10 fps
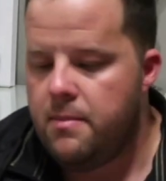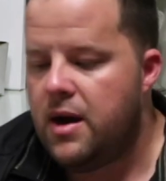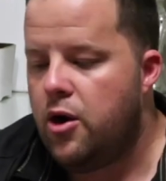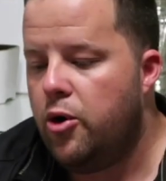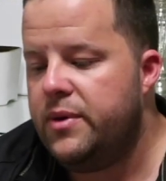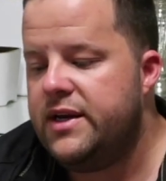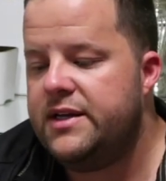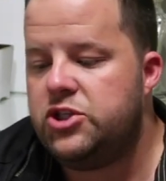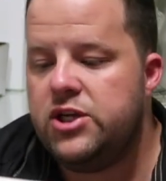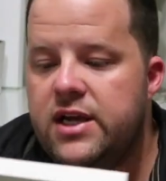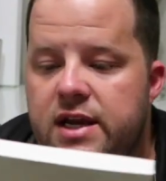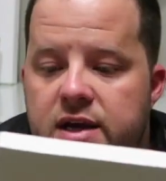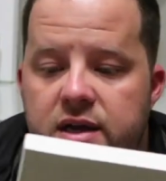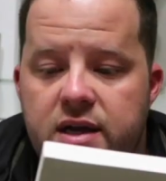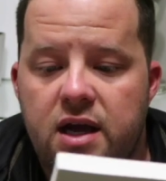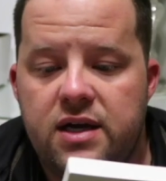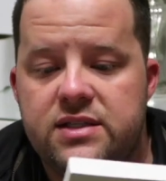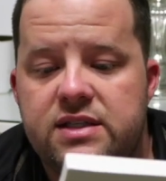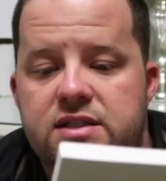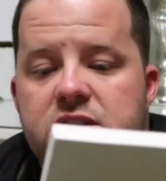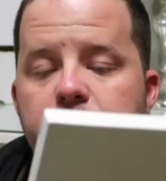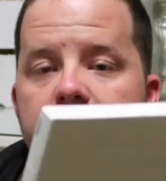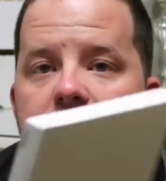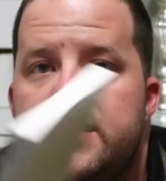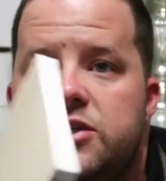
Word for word: my Hobonichi Cousin Spring